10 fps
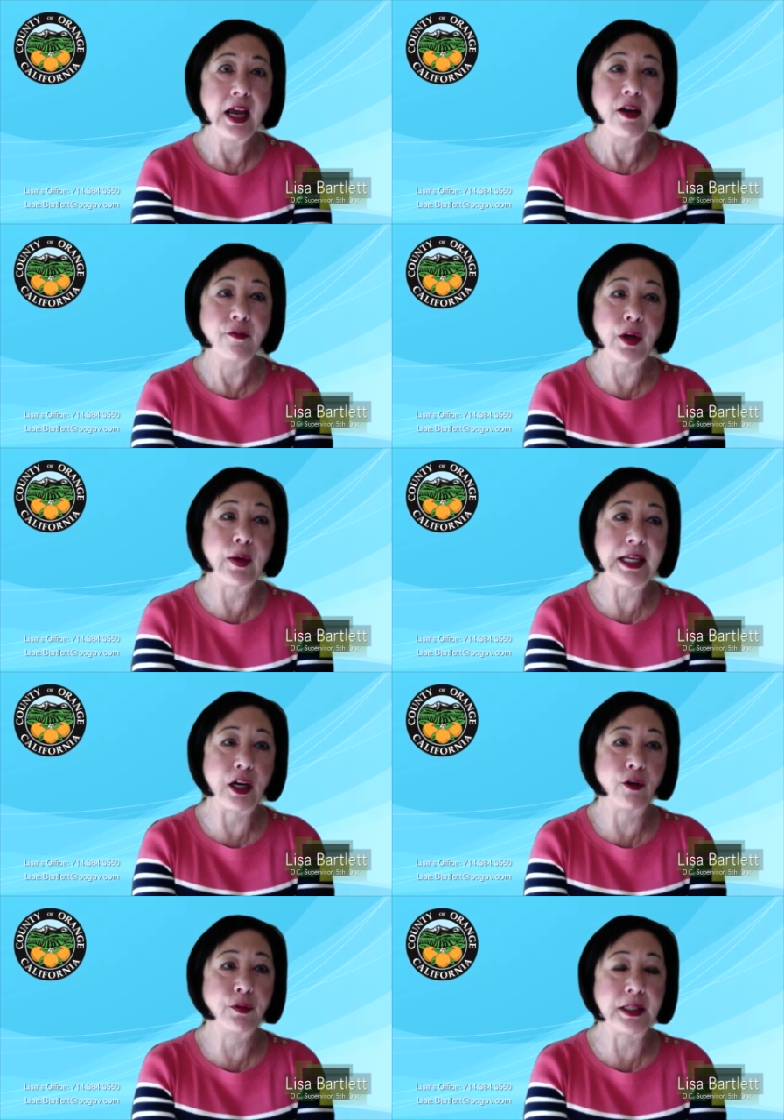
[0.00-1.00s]
very
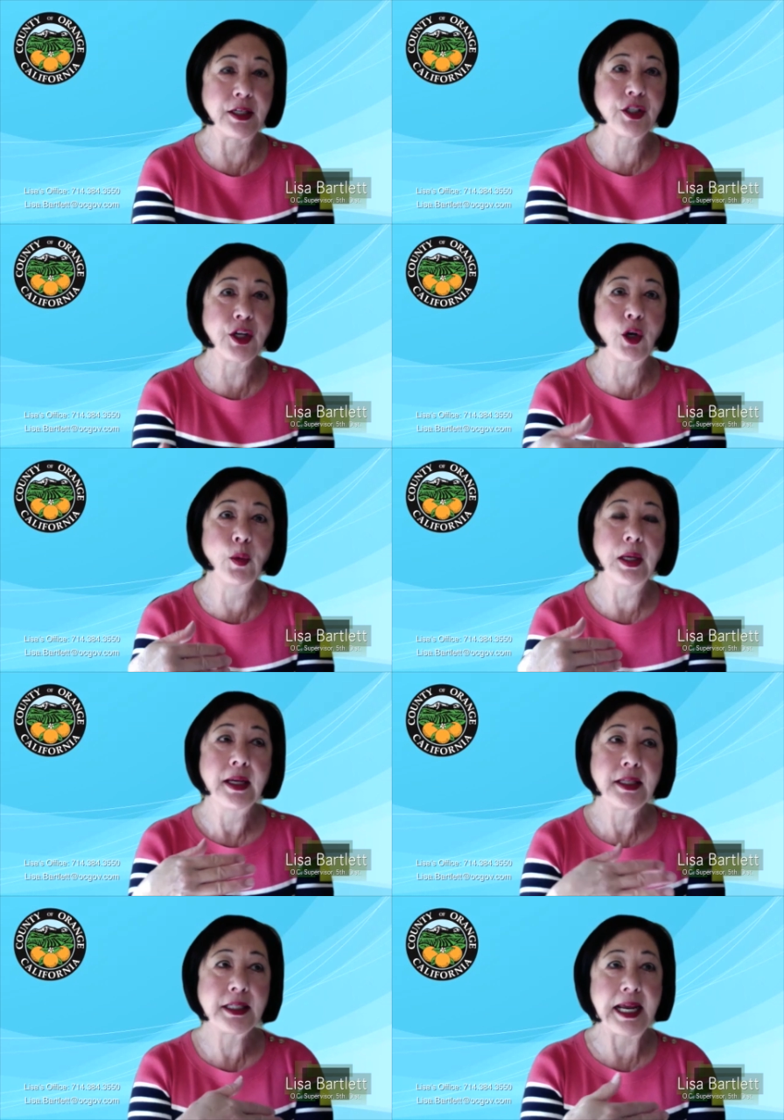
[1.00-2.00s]
carefully. So,
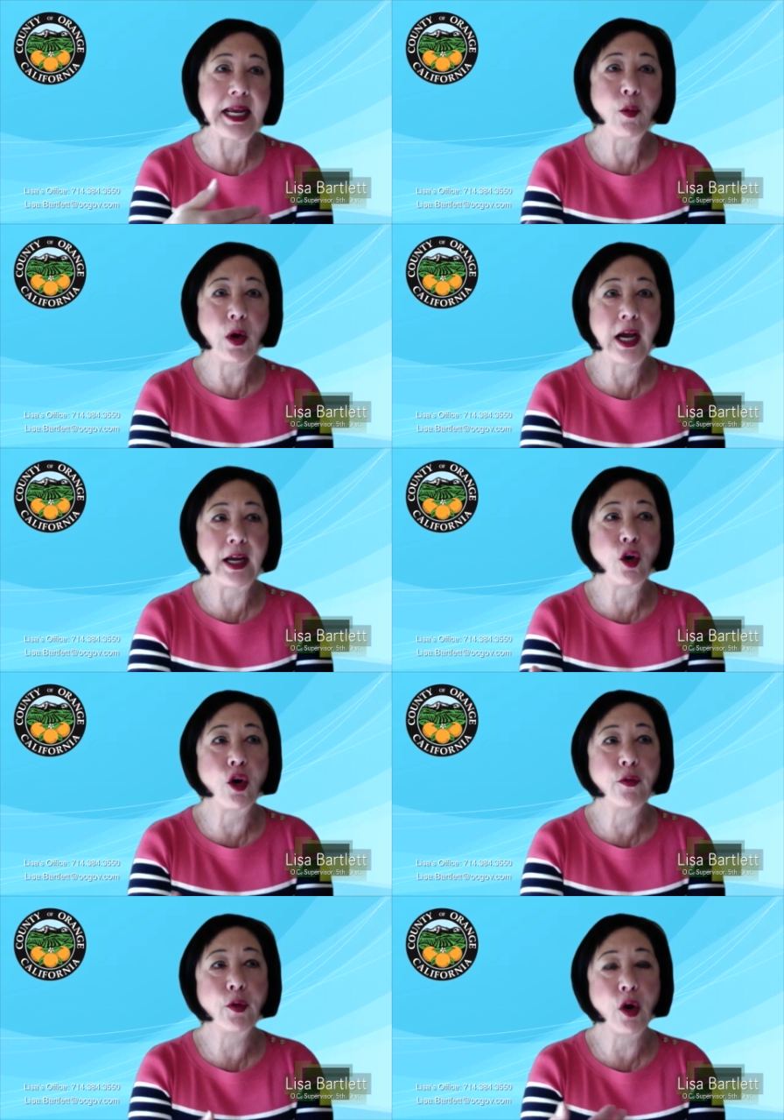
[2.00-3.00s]
statewide,
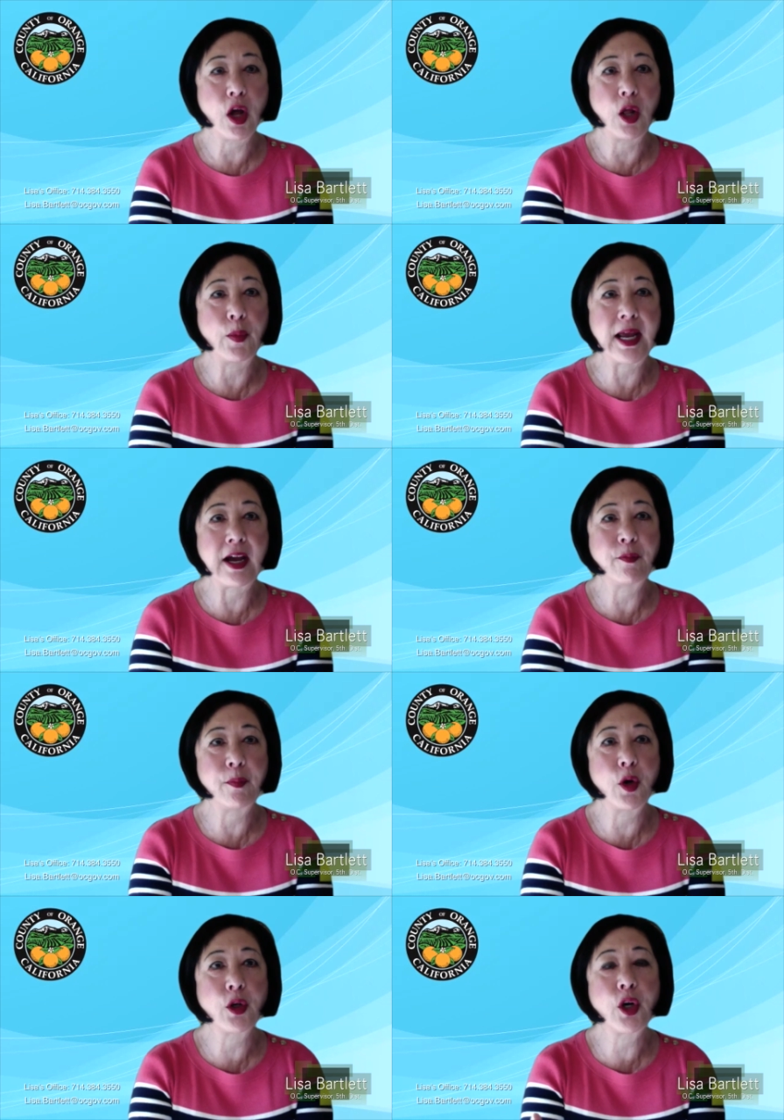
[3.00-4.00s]
overall, we have
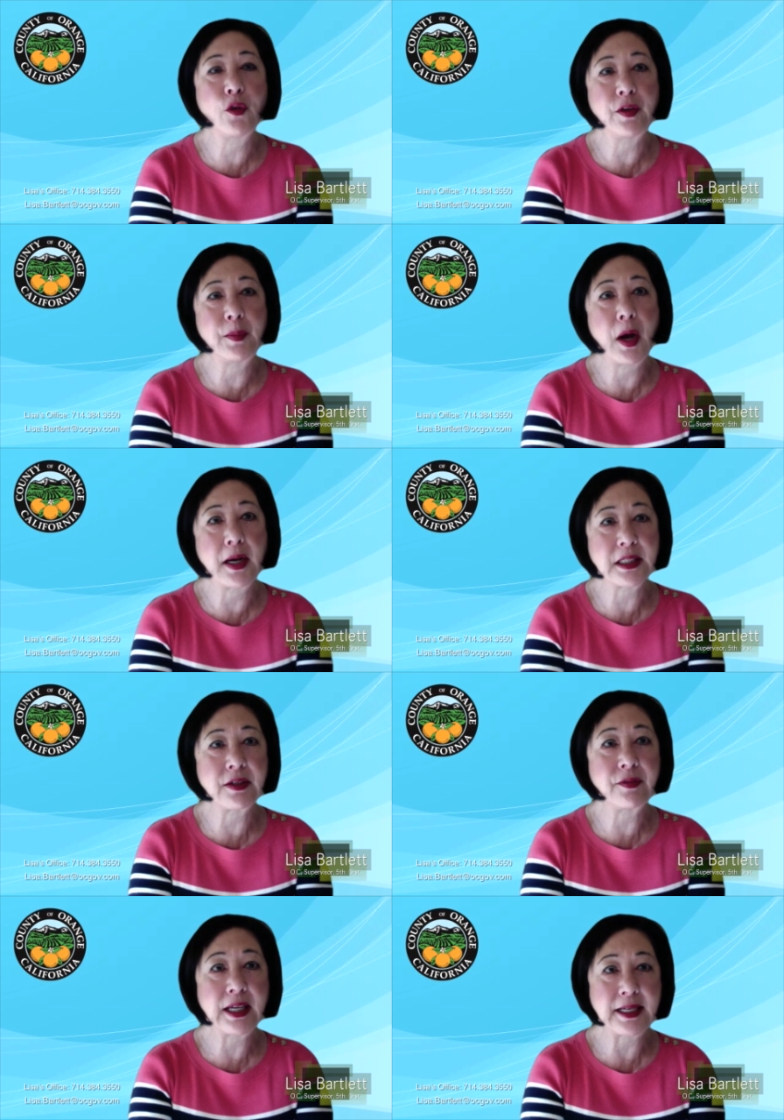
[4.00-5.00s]
more COVID
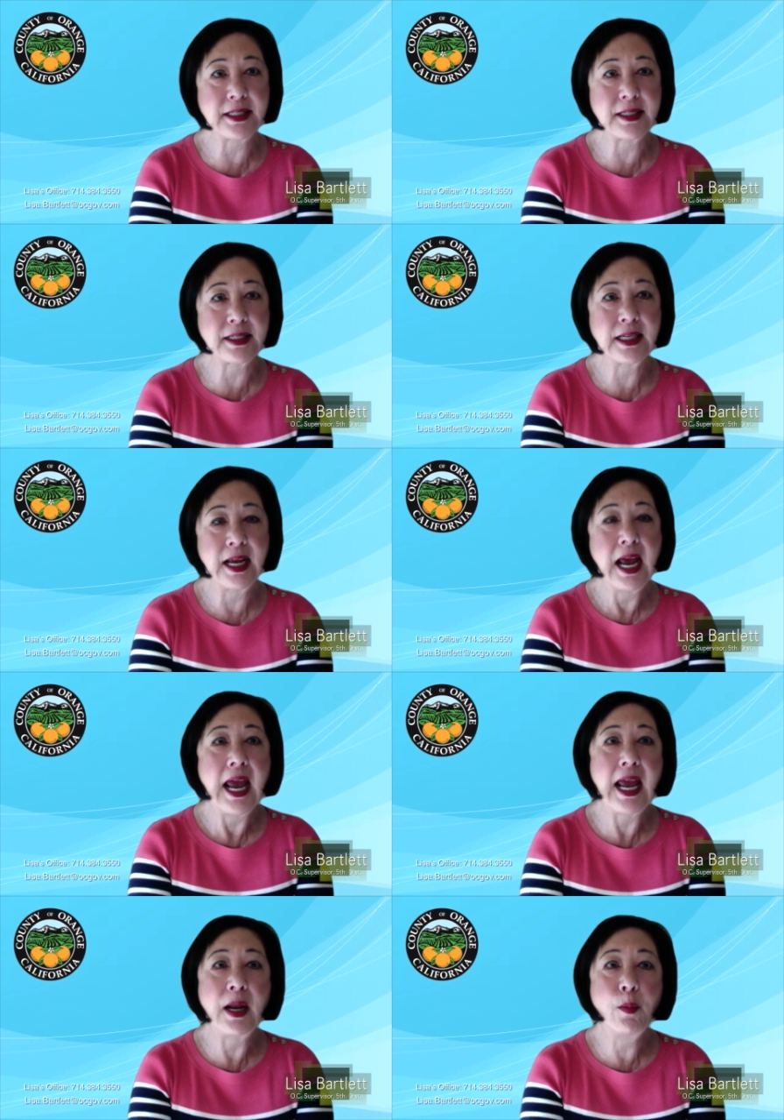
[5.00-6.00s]
positive cases
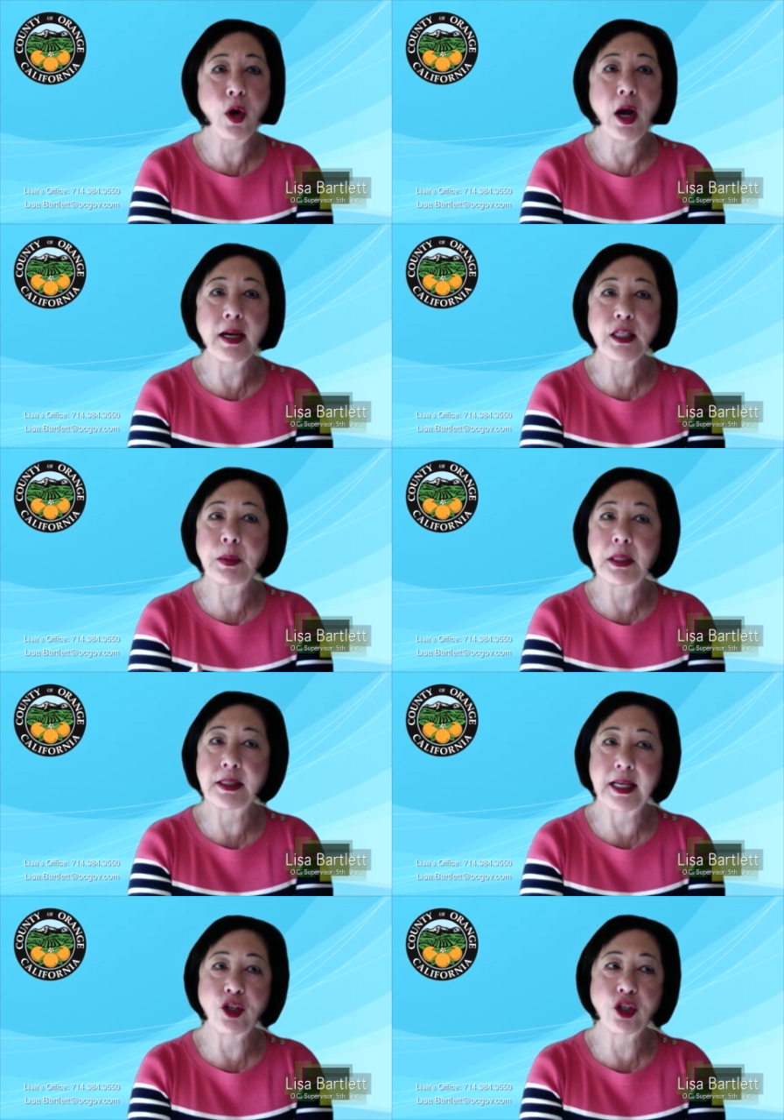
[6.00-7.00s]
and more
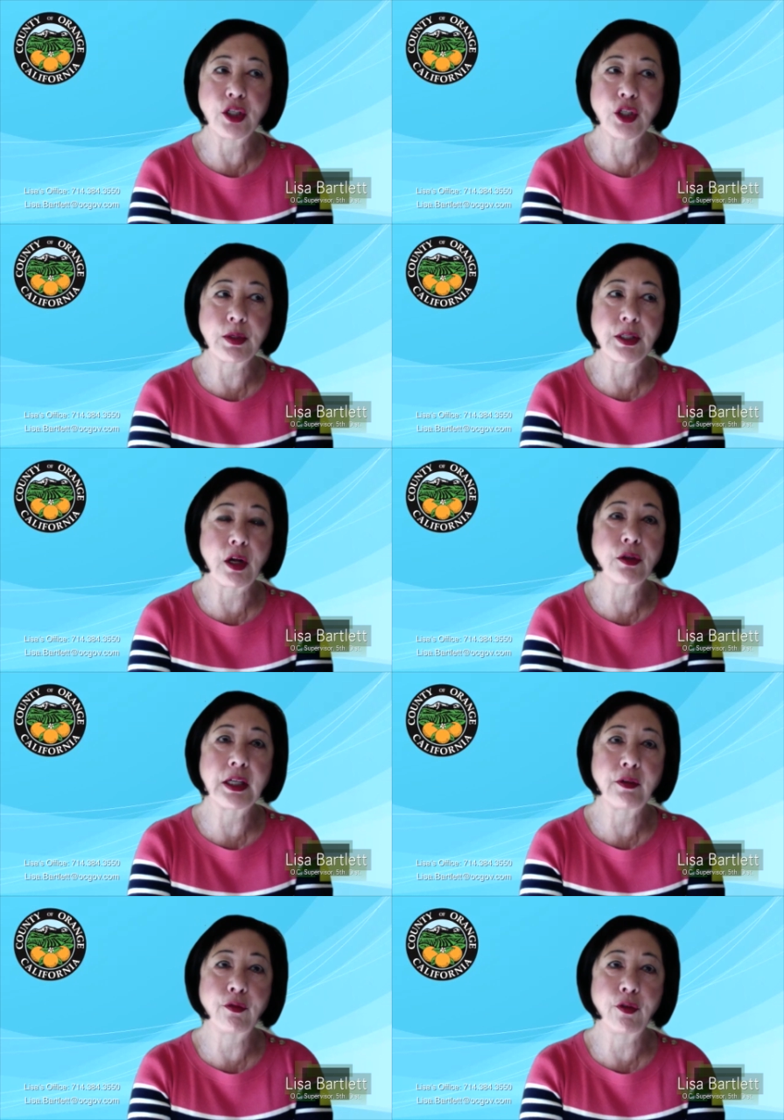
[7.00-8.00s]
hospitalizations
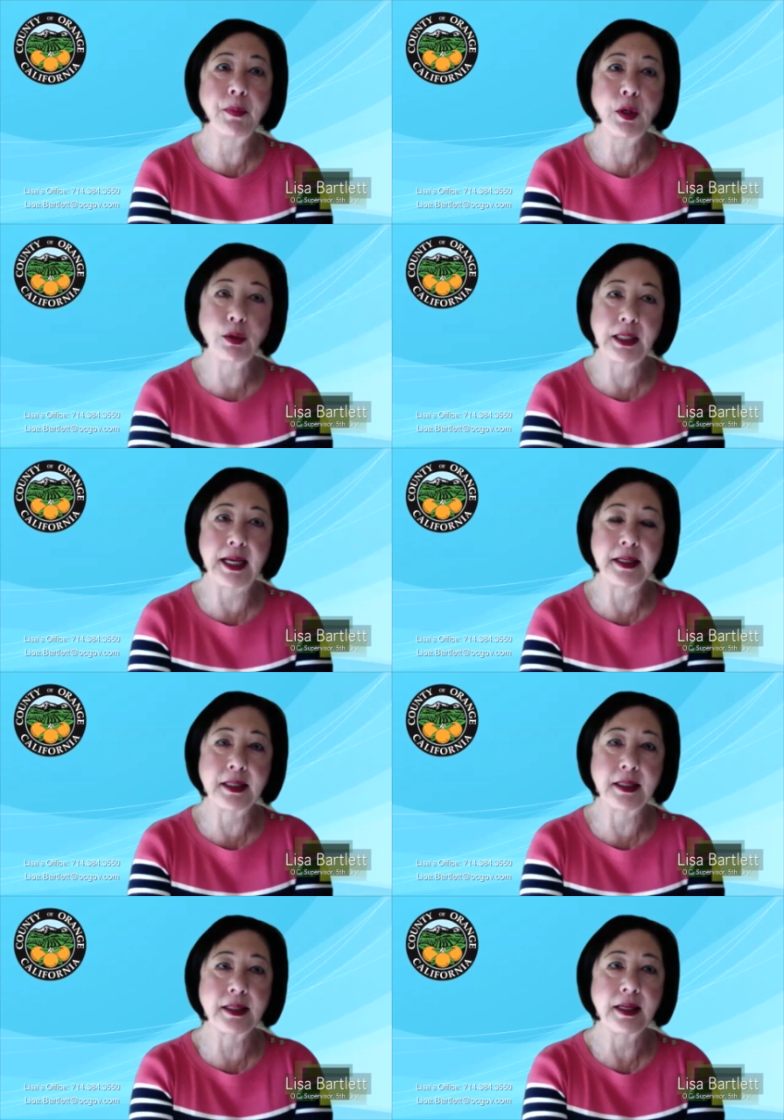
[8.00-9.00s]
resulting from those
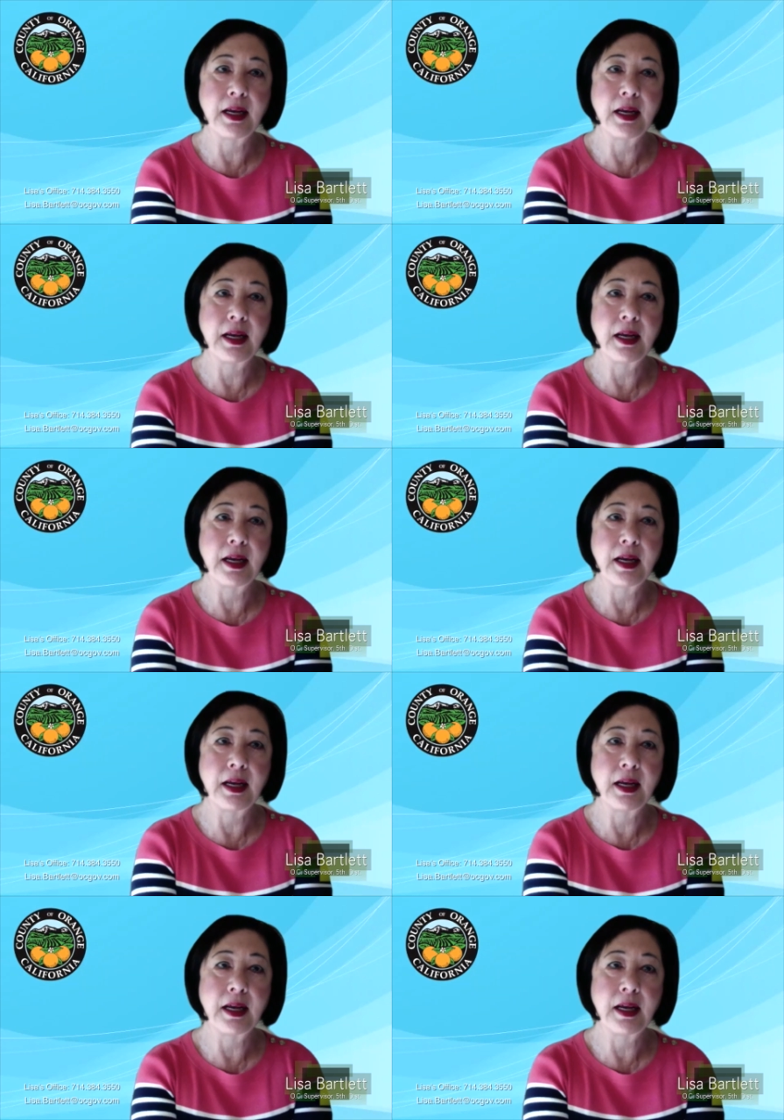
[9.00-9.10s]
cases.